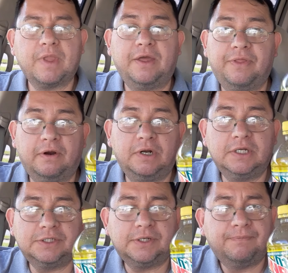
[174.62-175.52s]
And there it
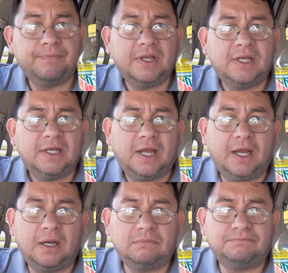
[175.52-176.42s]
is.
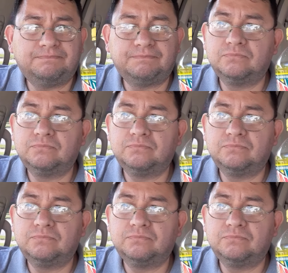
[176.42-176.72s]
Um,